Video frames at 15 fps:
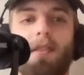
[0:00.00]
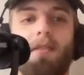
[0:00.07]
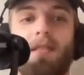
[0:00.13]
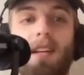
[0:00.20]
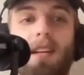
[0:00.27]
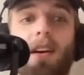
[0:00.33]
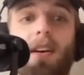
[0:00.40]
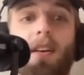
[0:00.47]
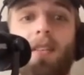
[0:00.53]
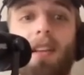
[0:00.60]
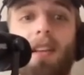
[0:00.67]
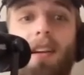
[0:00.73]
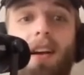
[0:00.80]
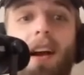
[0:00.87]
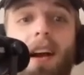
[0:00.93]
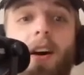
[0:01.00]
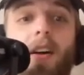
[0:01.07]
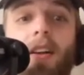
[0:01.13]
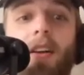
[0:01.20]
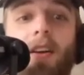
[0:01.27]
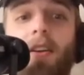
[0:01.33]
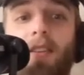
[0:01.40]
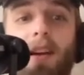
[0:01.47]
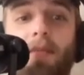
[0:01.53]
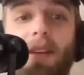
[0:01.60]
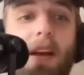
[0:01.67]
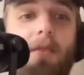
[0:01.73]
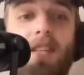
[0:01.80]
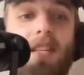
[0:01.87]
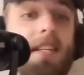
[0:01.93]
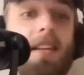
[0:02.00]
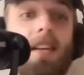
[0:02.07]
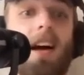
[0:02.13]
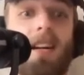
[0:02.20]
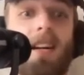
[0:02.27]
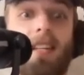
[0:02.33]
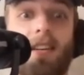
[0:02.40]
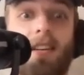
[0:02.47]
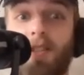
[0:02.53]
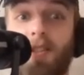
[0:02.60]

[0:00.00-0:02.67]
It was like, oh, like all I heard coming out was he's a knockdown